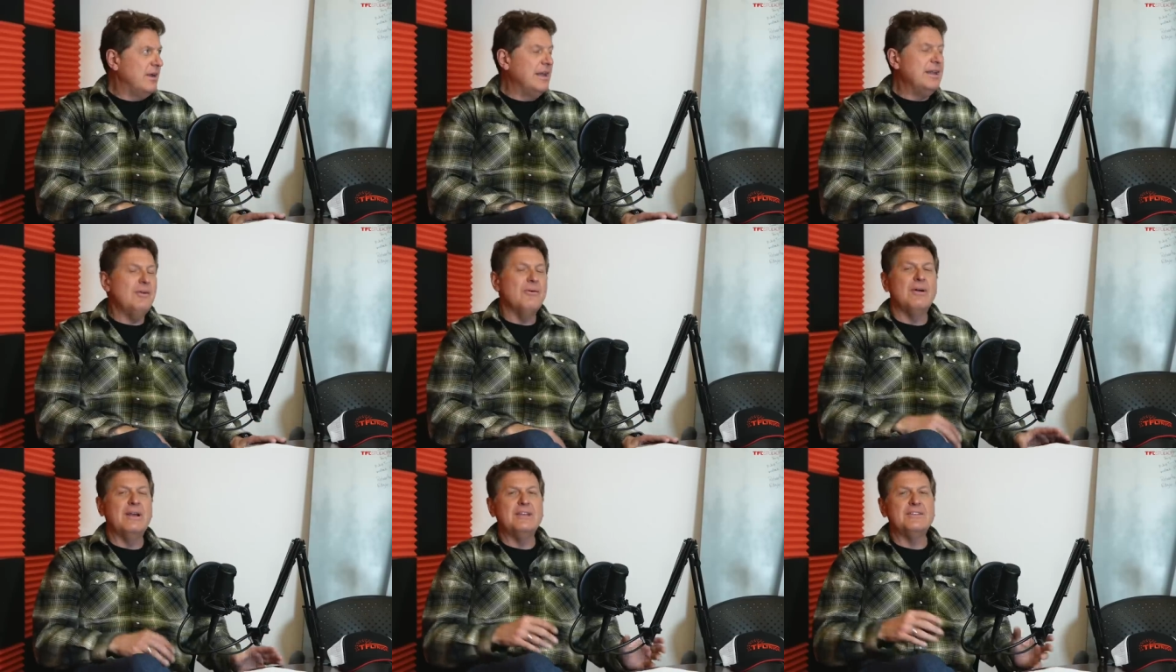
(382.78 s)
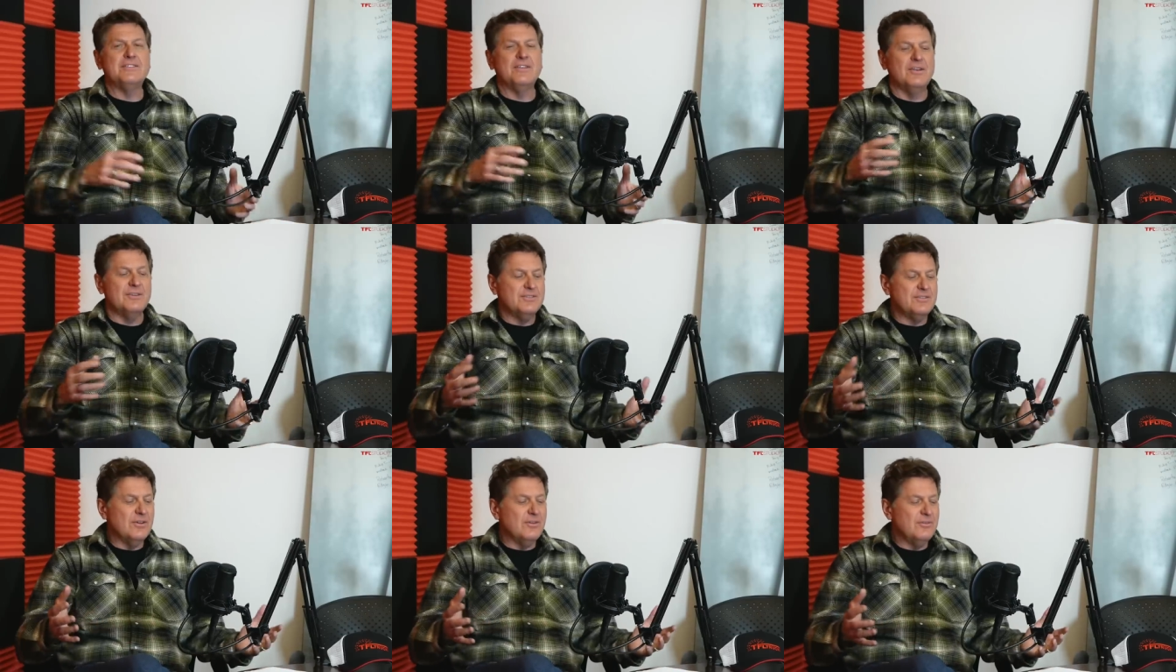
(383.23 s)
Anyway, yeah.
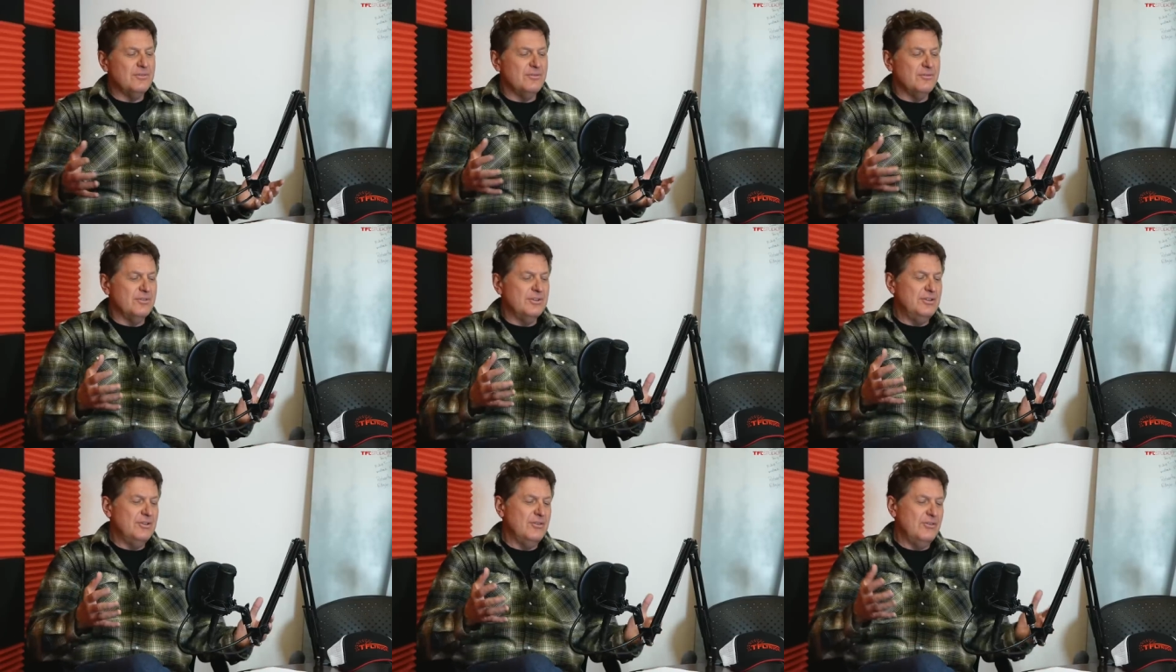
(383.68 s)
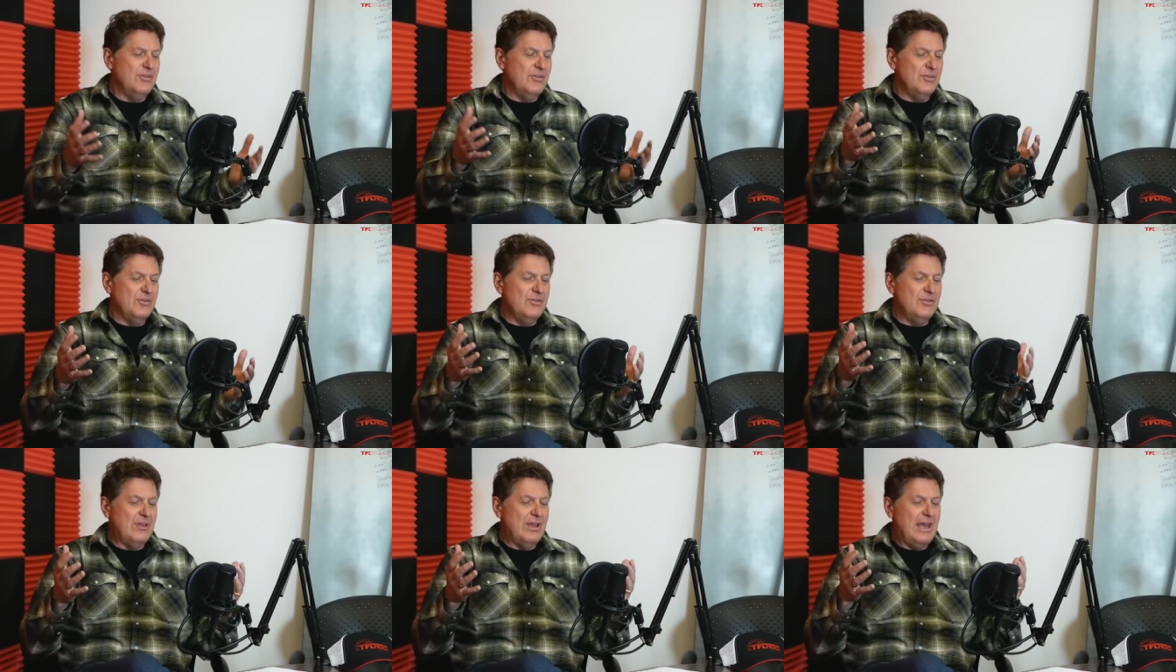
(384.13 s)
so so
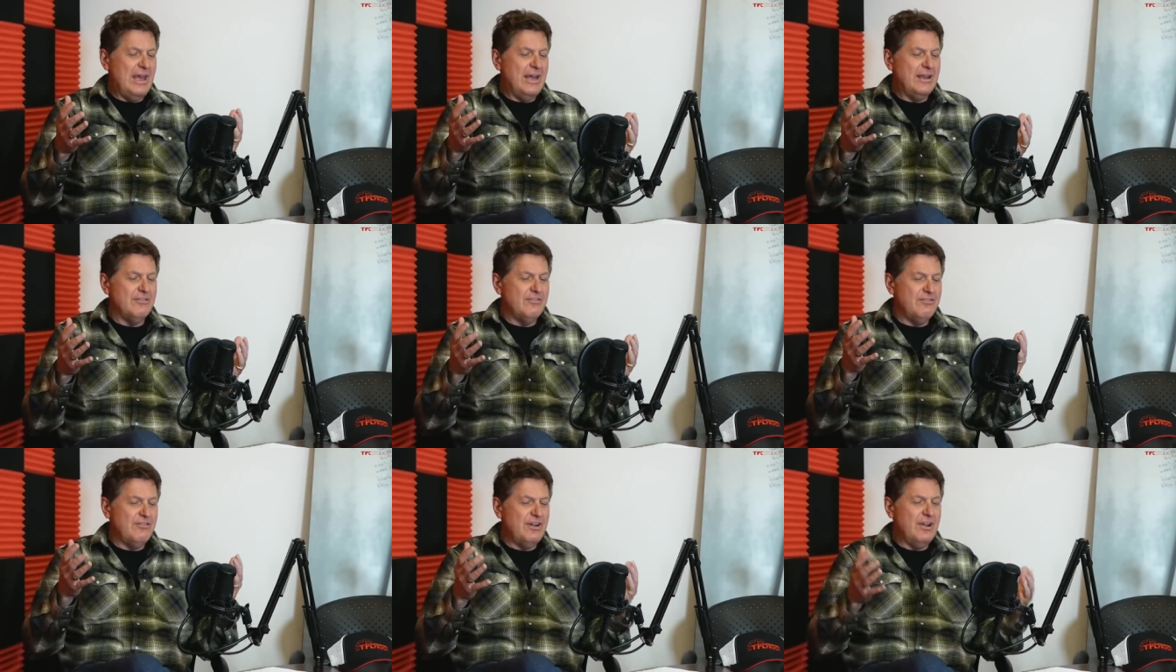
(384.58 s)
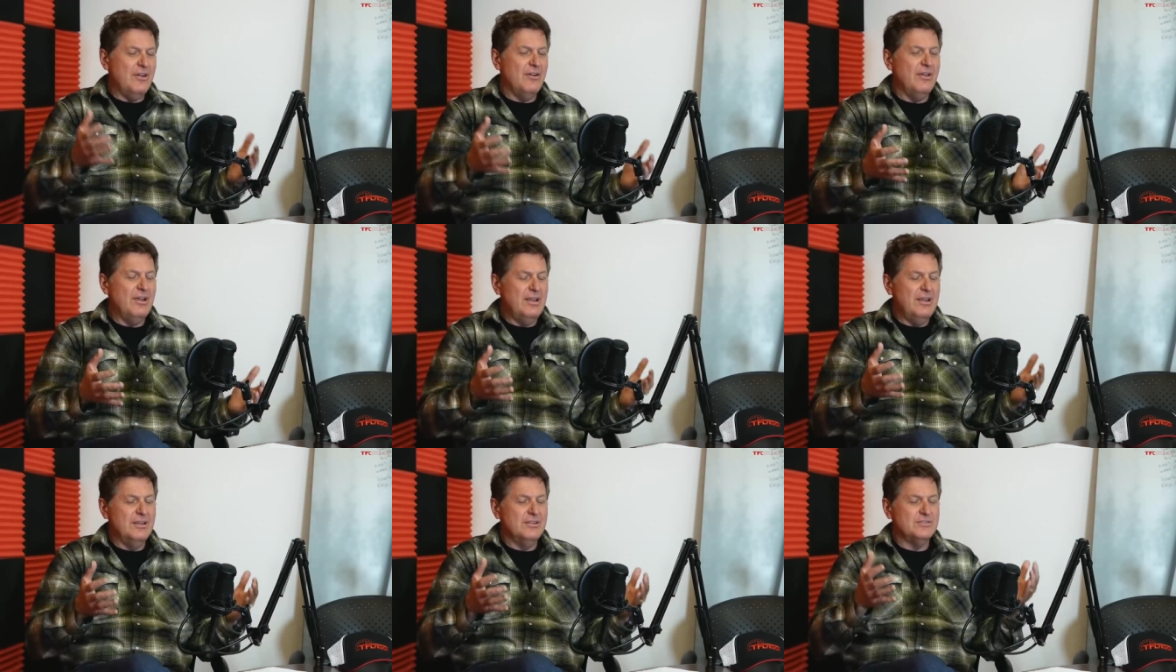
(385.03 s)
you you had a
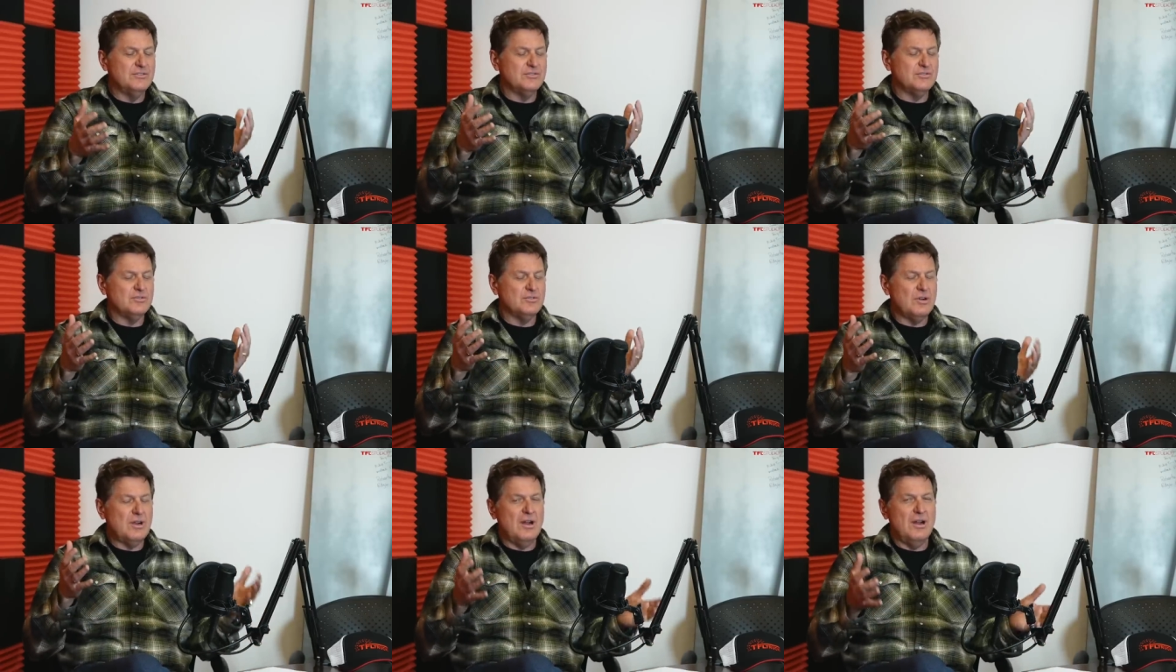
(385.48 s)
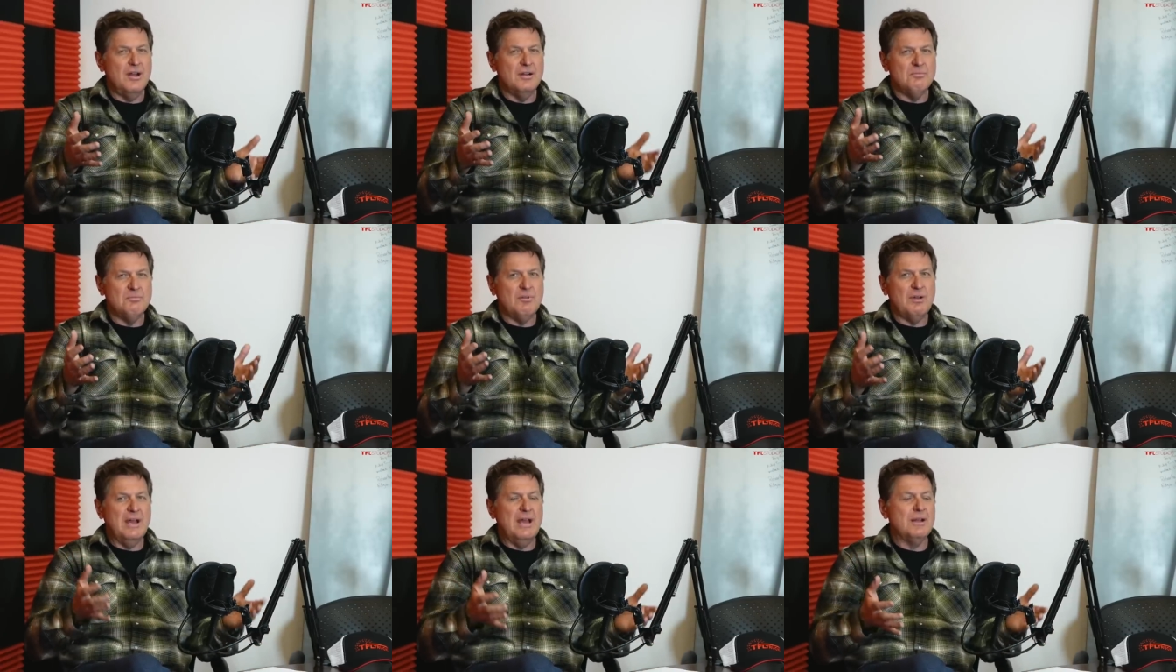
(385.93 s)
very
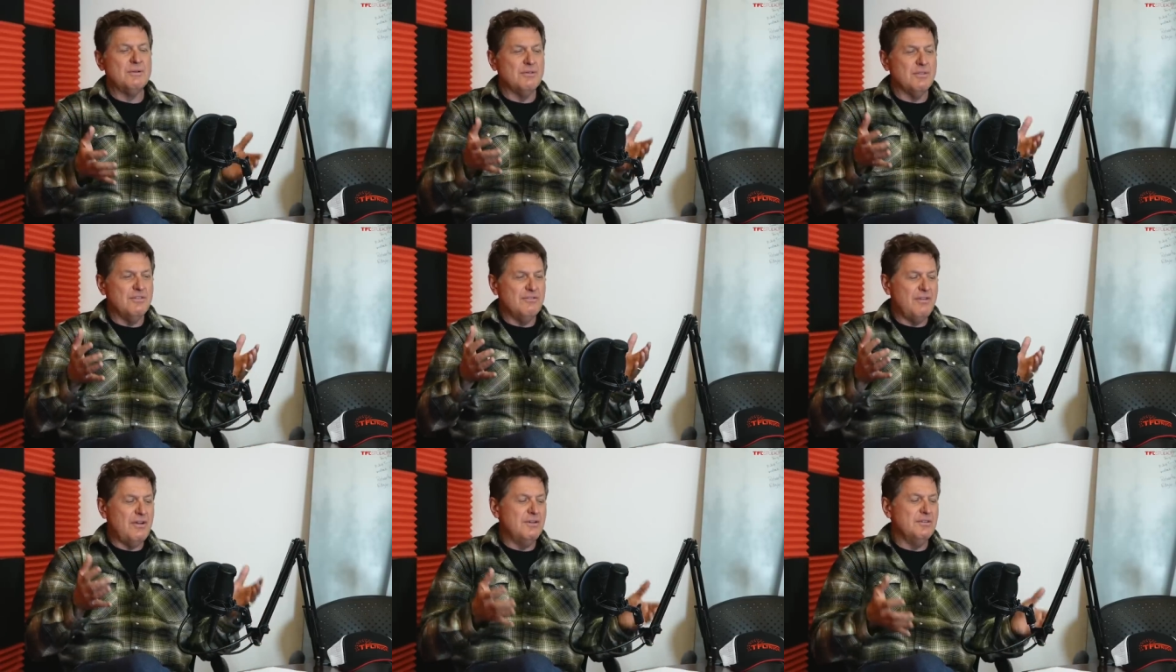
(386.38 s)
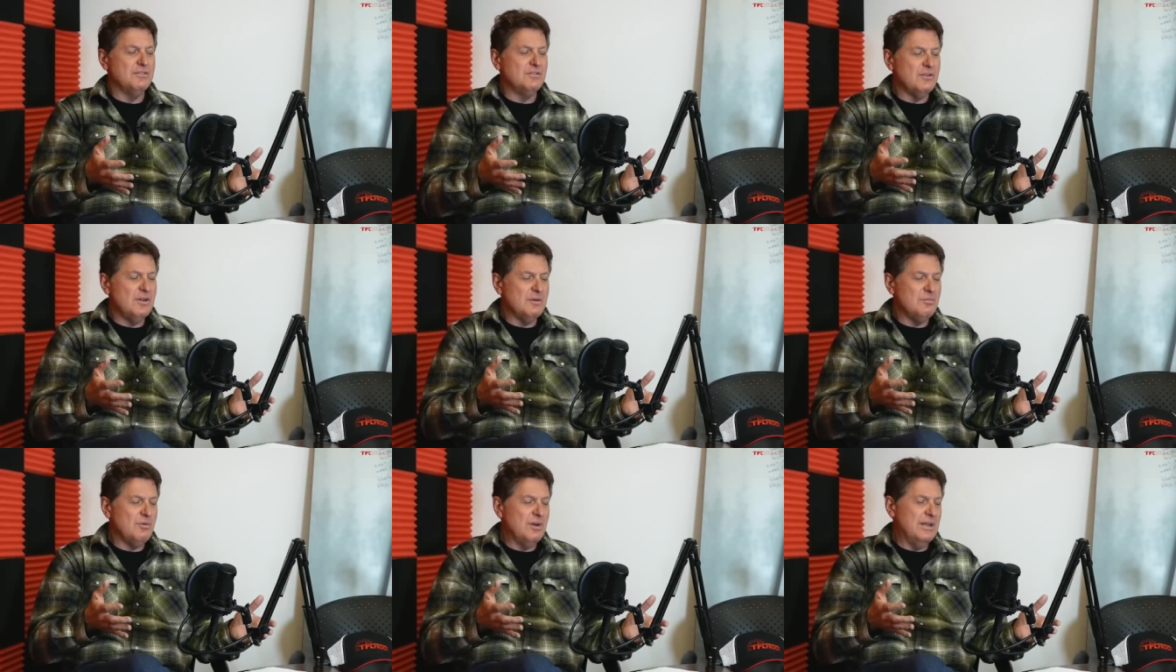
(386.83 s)
strong brand with a very
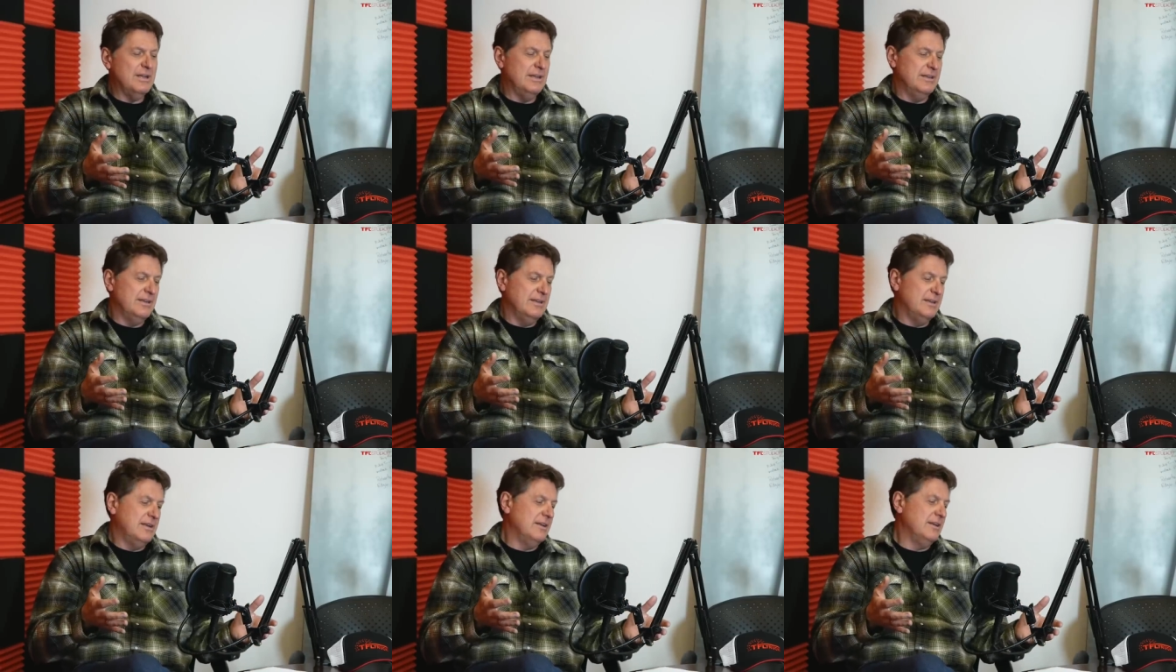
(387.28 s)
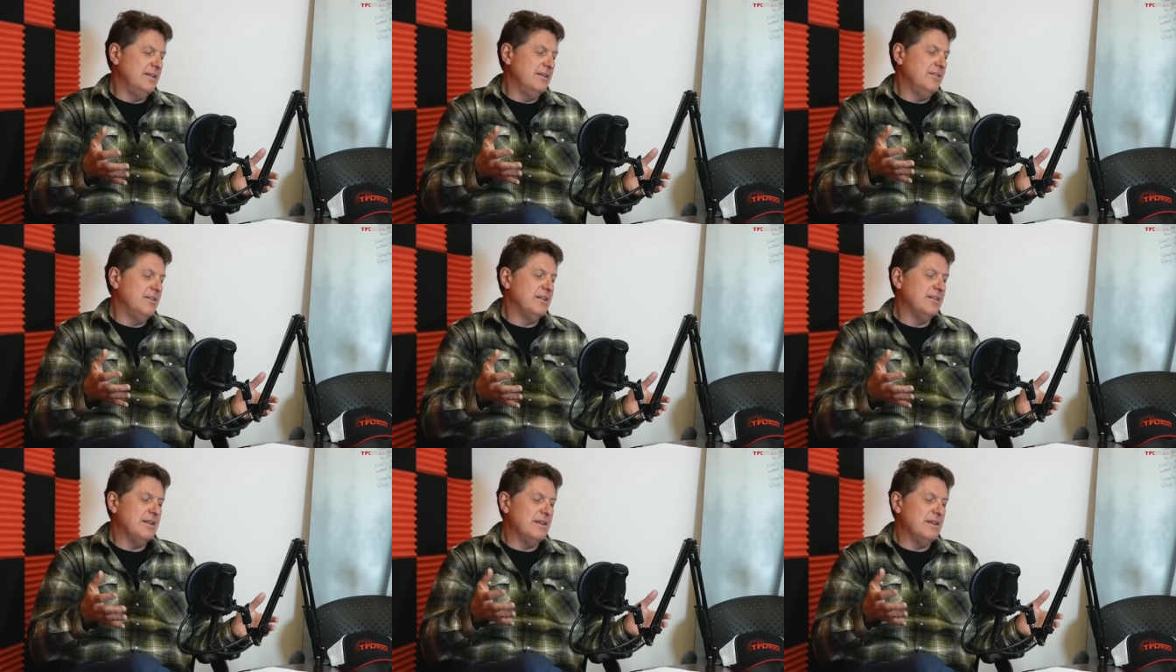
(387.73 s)
strong brand identity that